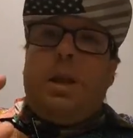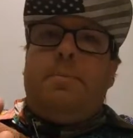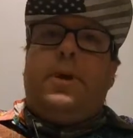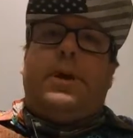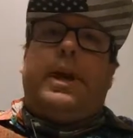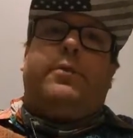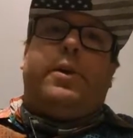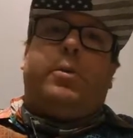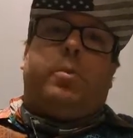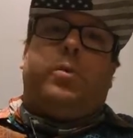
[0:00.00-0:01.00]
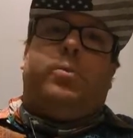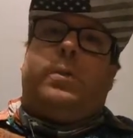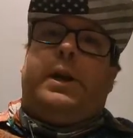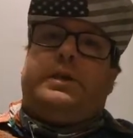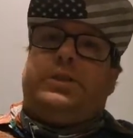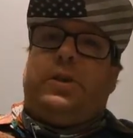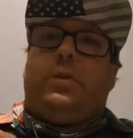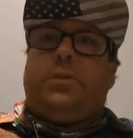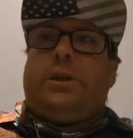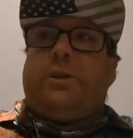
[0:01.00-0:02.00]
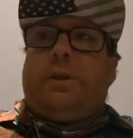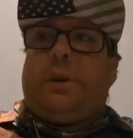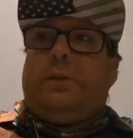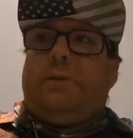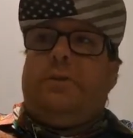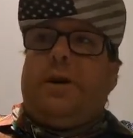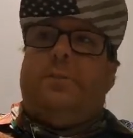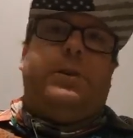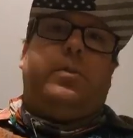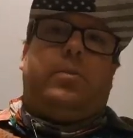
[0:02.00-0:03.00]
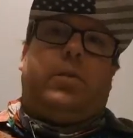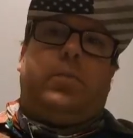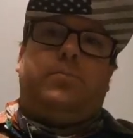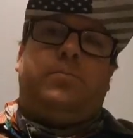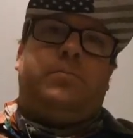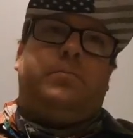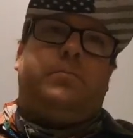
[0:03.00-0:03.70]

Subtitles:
and make every room a solitary confinement room.